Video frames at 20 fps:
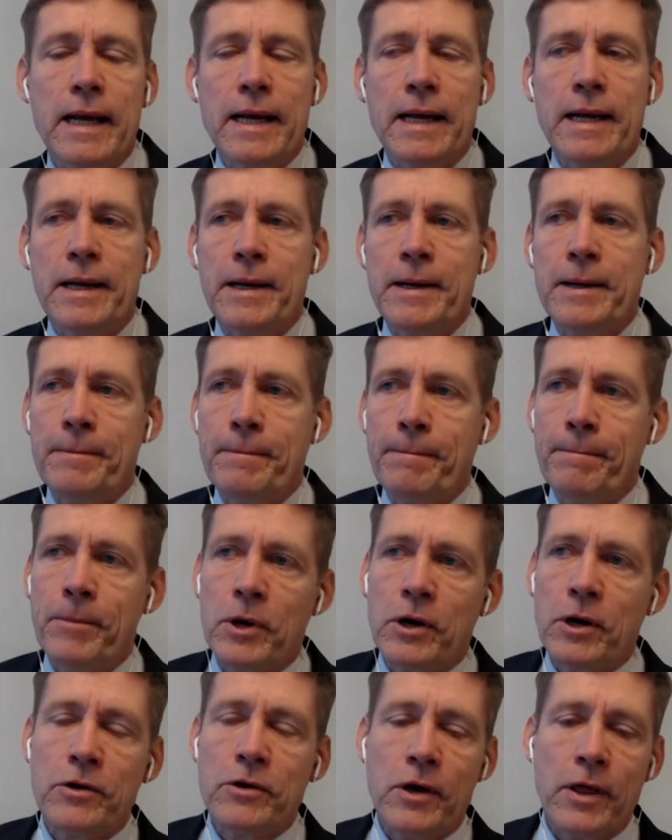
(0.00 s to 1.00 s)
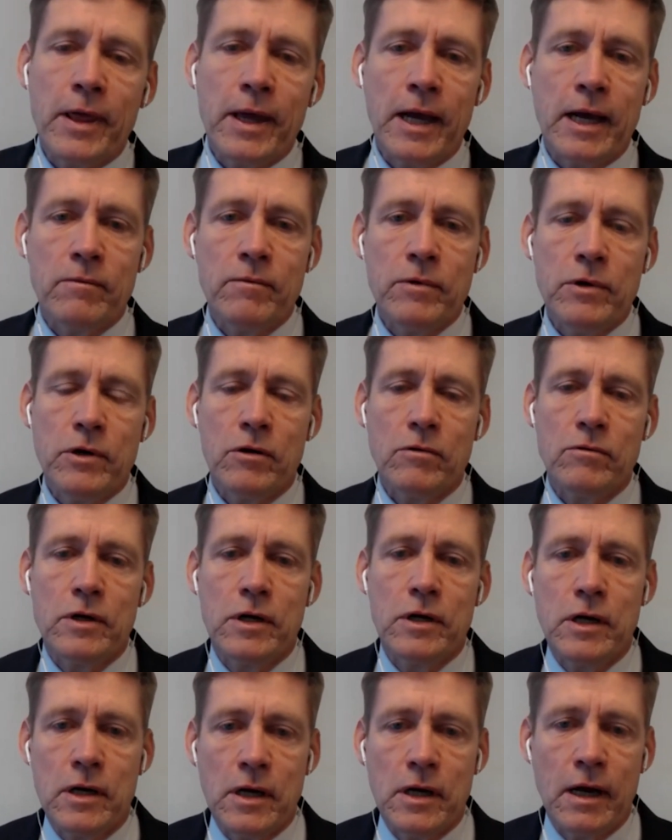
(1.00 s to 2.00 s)
But on the other hand, we don't
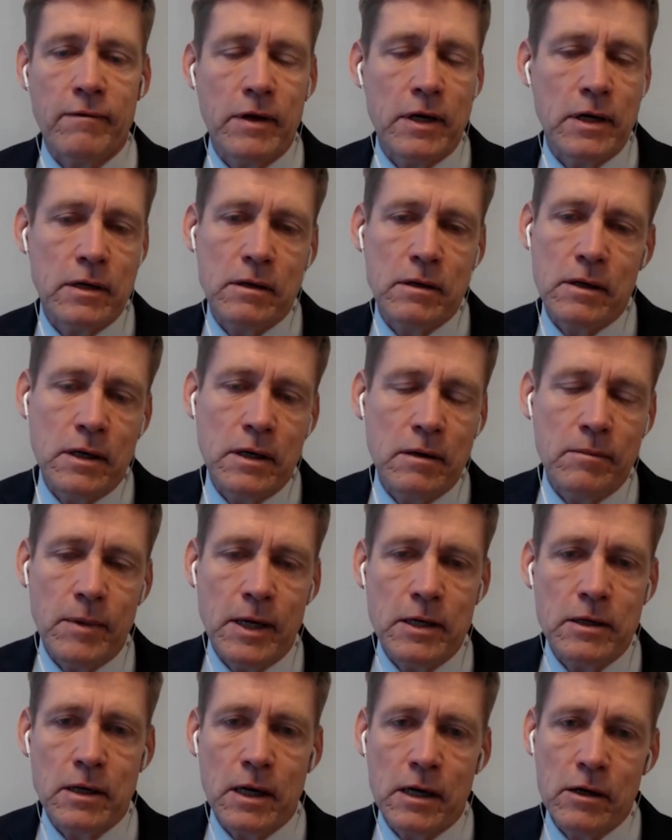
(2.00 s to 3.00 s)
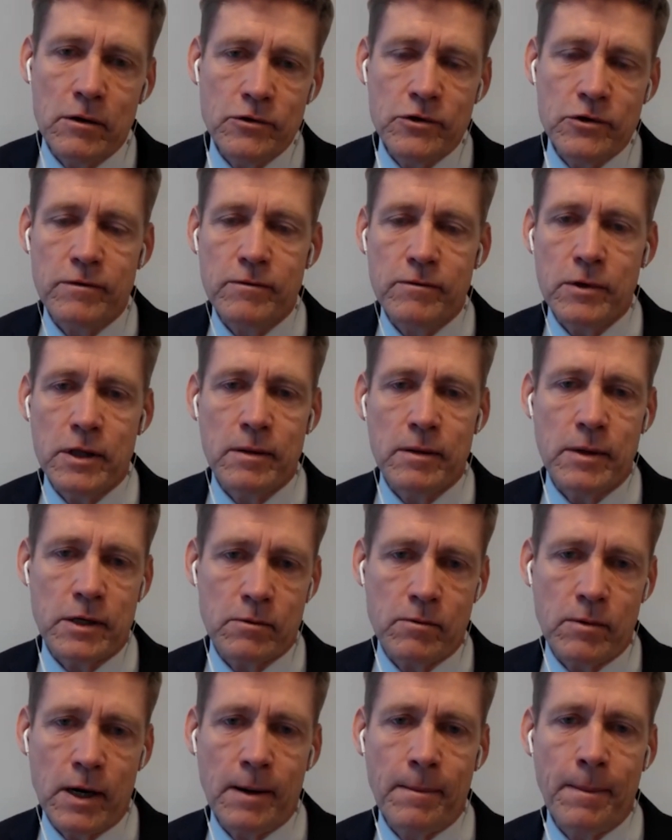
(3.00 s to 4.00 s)
have any major dilution with them
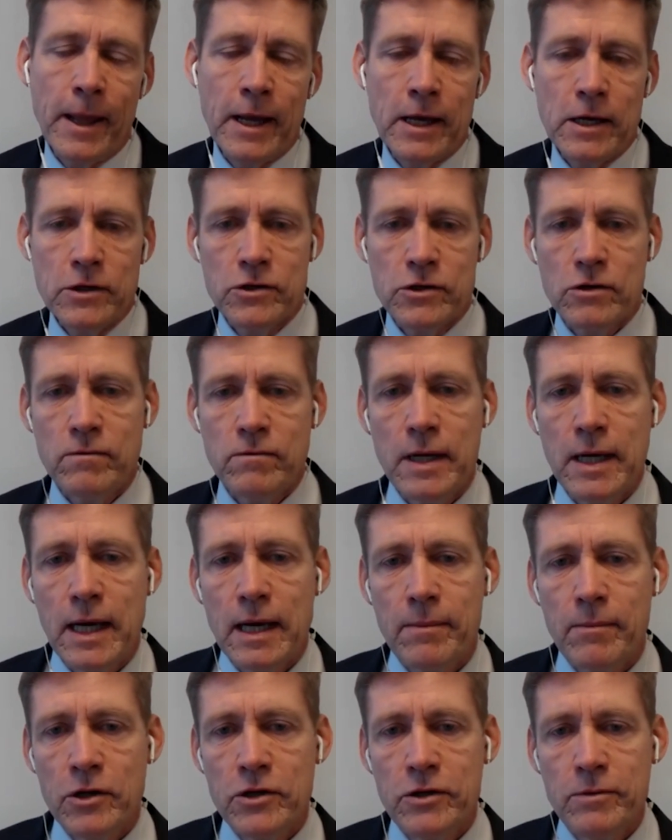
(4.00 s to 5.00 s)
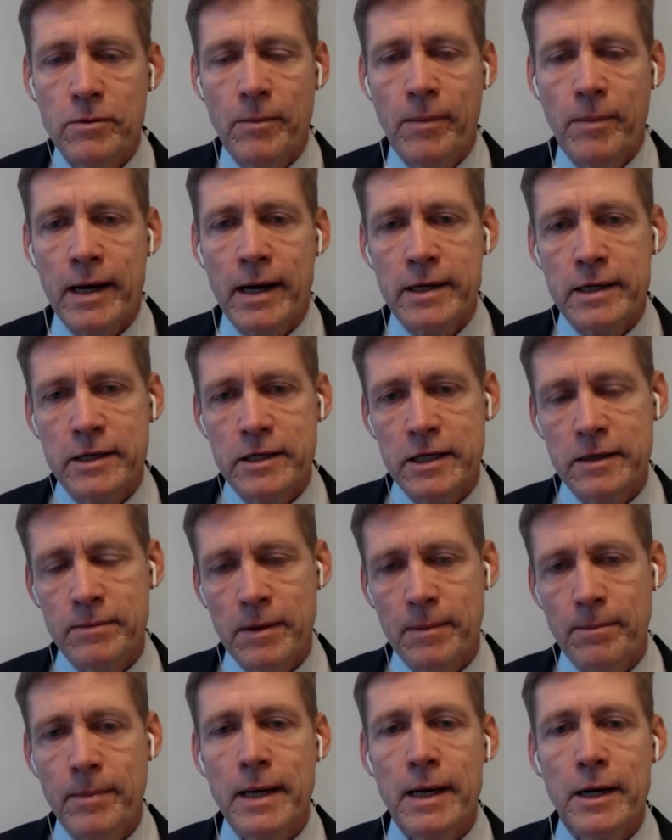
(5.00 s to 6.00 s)
as well. So we get multiple
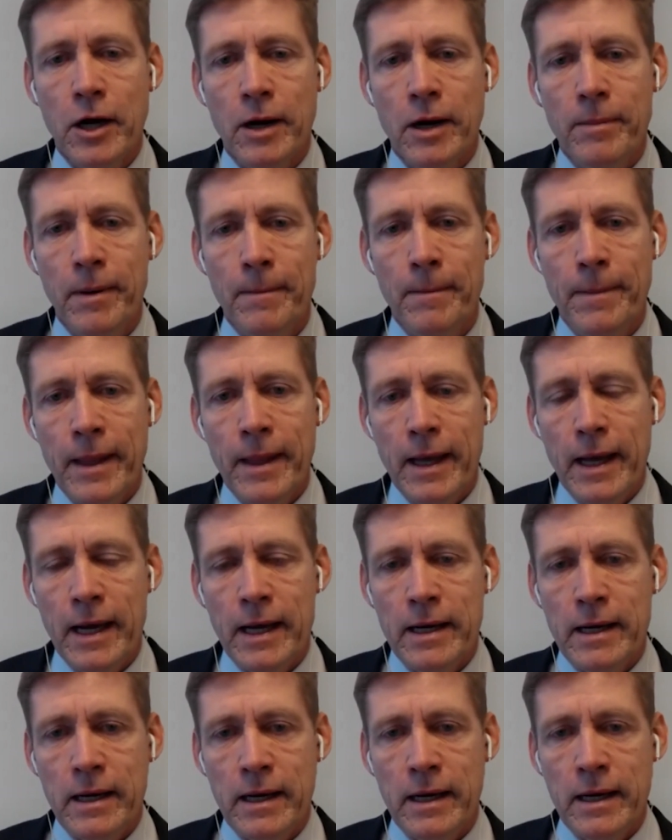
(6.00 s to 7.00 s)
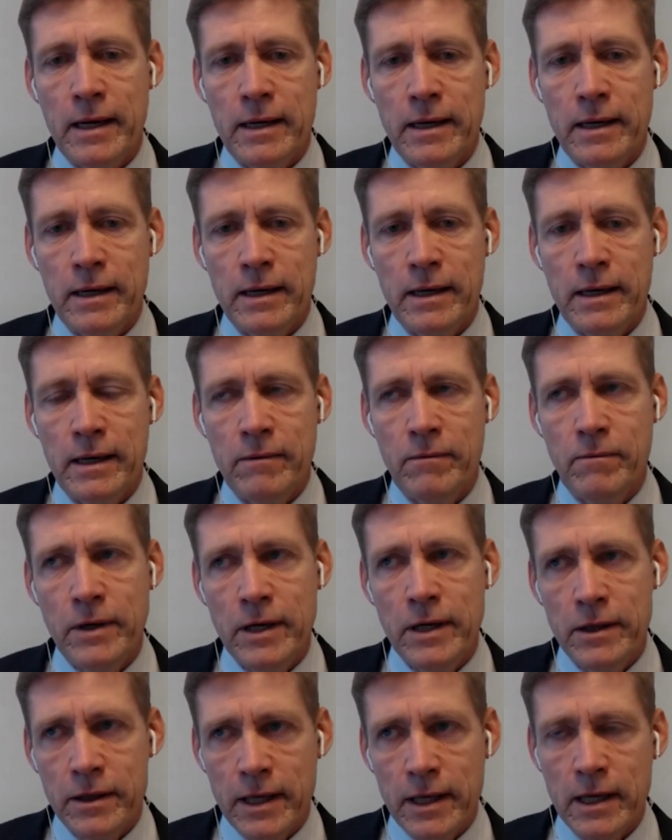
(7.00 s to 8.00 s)
partnership built up, and
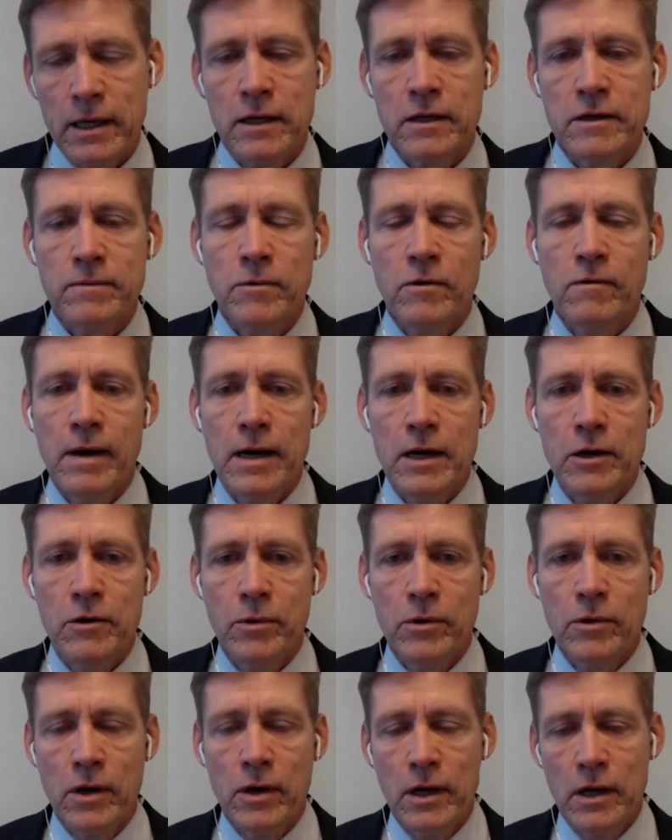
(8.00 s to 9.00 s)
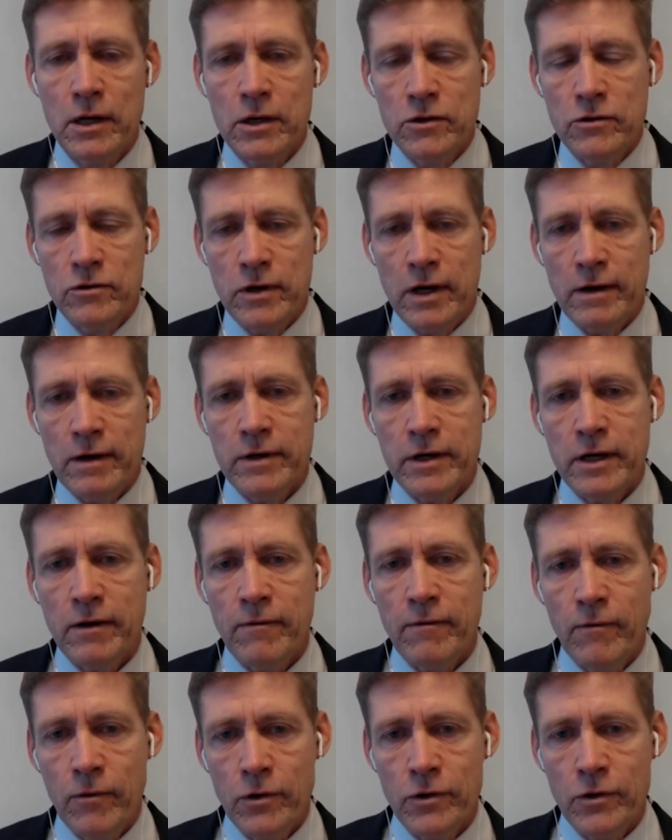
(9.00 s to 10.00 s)
we think it's more valuable to have a
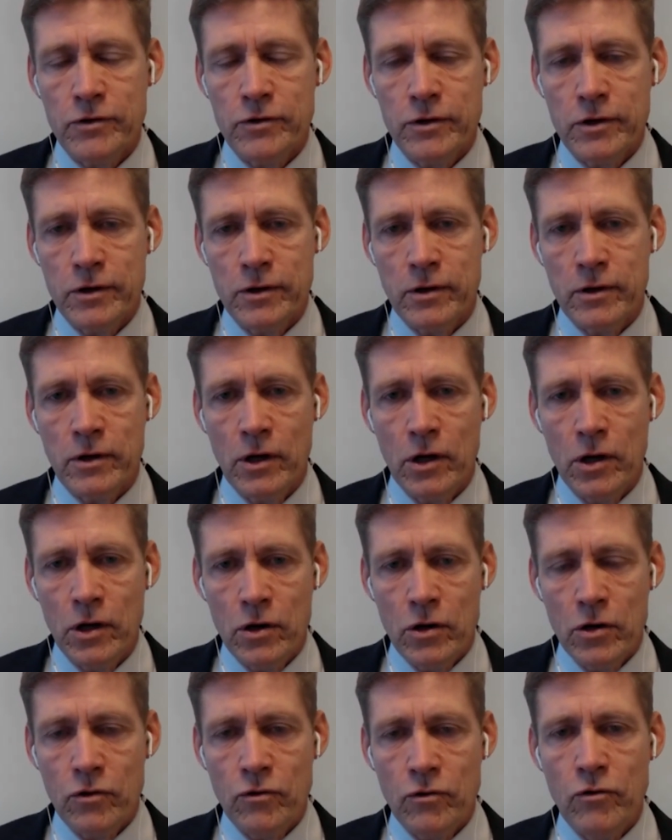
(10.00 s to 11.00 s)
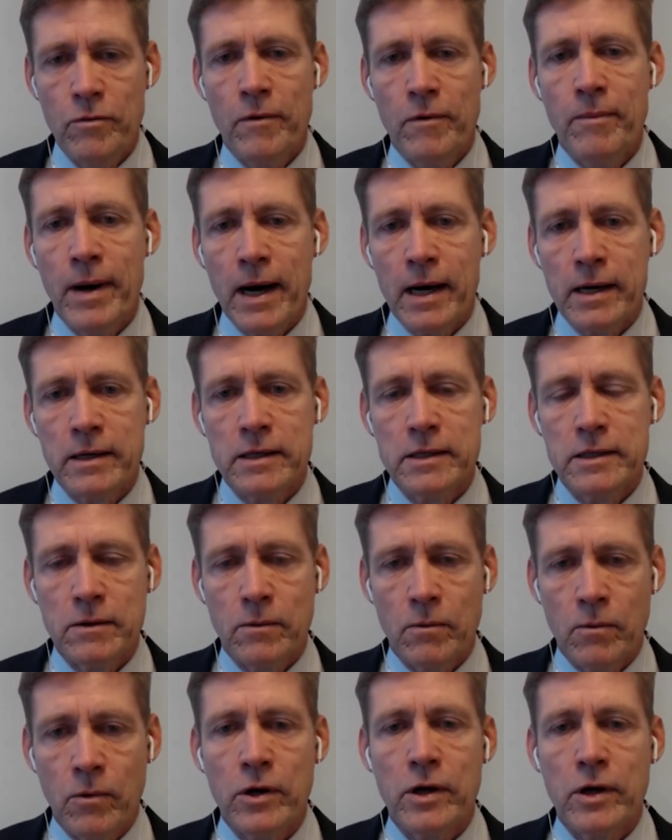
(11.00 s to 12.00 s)
diverse group of partners
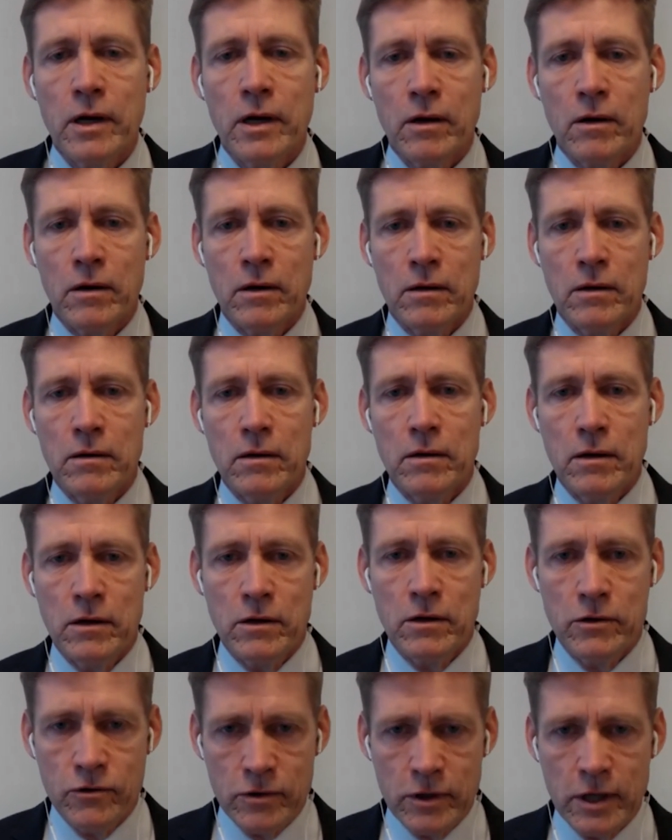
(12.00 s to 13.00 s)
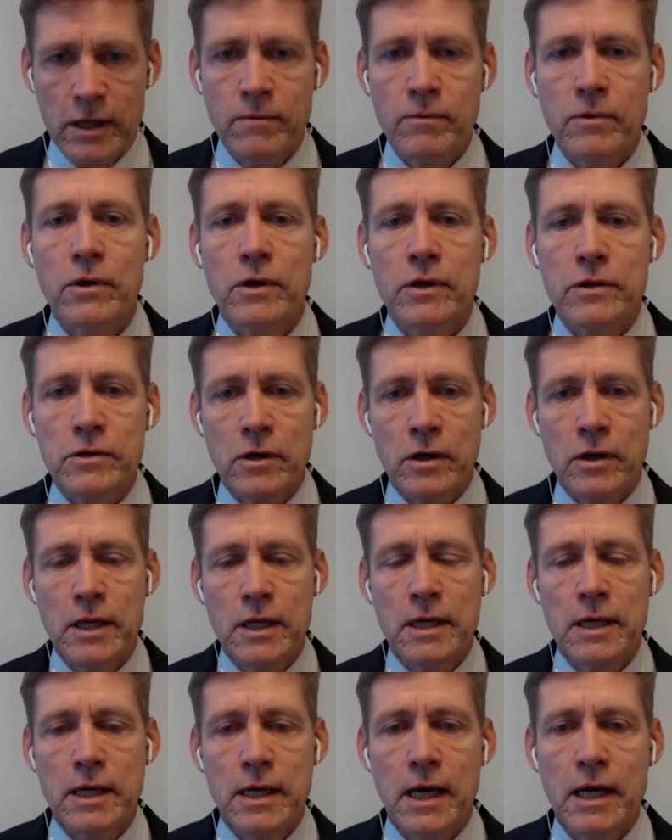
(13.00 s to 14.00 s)
working on together with us on
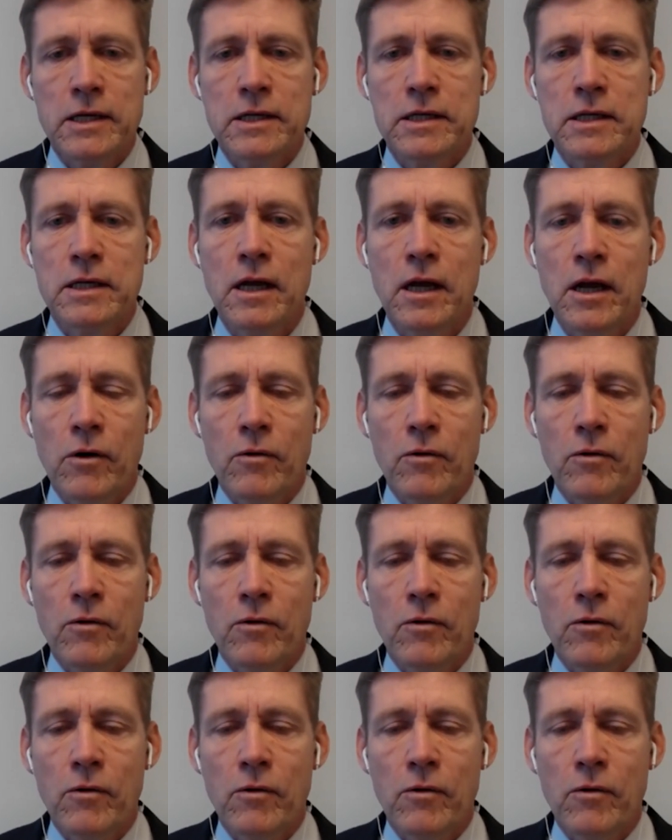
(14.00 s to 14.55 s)
the indication,